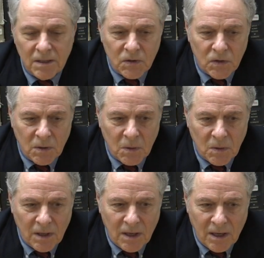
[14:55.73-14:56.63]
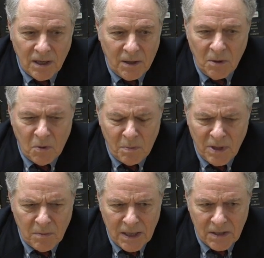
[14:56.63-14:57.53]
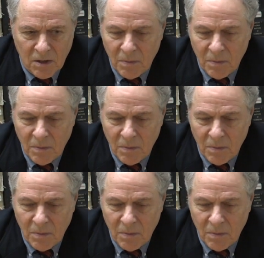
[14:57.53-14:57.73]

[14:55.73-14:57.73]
So it would be amazing.